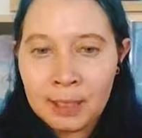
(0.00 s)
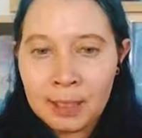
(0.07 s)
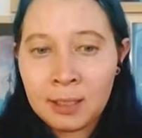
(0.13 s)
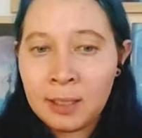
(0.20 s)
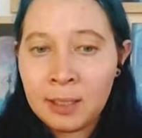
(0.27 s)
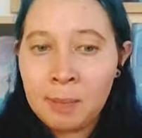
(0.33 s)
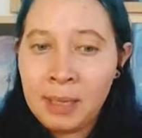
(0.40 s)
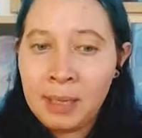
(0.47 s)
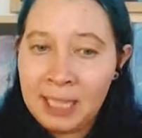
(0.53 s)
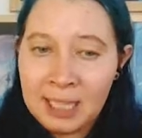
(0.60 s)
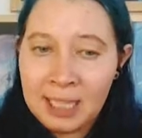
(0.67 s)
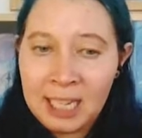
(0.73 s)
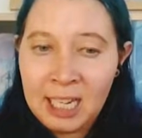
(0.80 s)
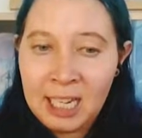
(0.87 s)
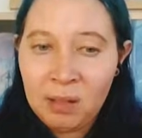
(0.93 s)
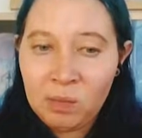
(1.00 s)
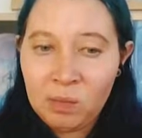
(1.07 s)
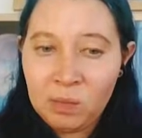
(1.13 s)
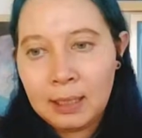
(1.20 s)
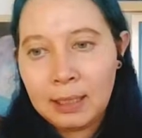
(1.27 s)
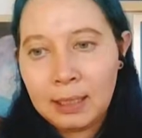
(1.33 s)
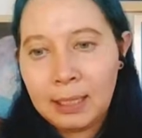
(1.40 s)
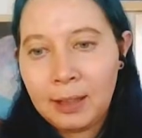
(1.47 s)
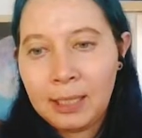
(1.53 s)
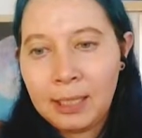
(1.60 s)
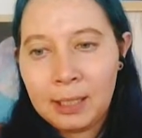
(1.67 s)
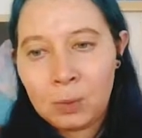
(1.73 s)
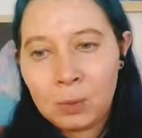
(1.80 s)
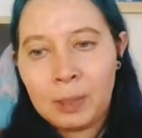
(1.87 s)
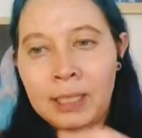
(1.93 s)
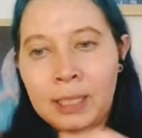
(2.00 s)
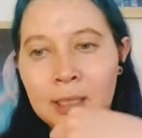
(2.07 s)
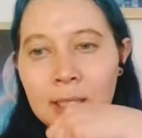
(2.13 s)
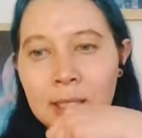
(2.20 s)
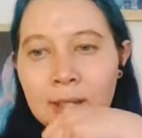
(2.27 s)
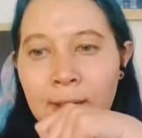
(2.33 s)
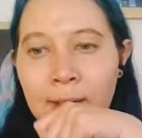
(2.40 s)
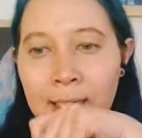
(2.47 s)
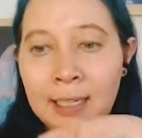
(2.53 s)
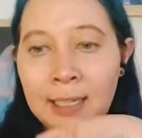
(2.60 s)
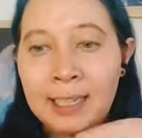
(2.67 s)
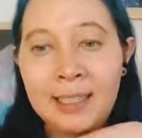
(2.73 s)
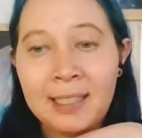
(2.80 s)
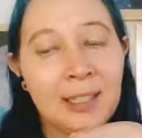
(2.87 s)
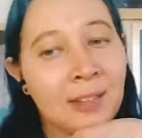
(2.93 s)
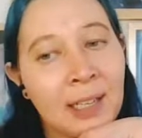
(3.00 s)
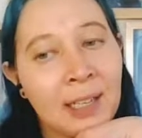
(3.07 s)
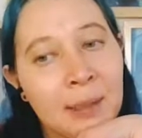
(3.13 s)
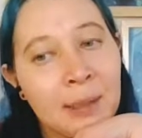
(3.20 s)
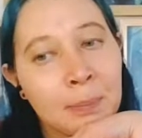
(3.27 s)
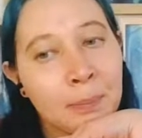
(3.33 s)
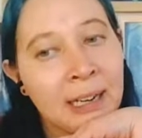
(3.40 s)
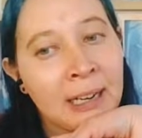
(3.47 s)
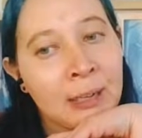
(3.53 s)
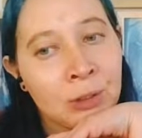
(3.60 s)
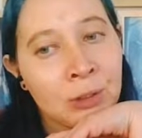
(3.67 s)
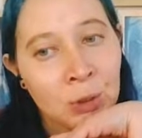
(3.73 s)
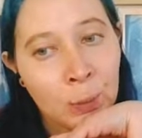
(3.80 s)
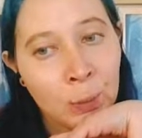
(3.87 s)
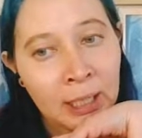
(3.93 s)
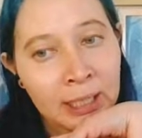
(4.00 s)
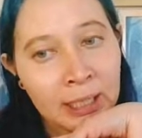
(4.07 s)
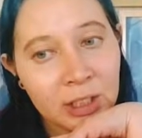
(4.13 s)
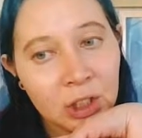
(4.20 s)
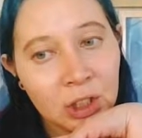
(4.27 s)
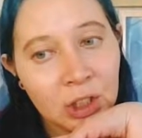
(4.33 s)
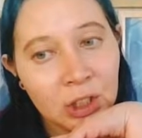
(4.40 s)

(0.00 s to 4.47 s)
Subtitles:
that are in base game, like these ones, if I can get the right brown swatch.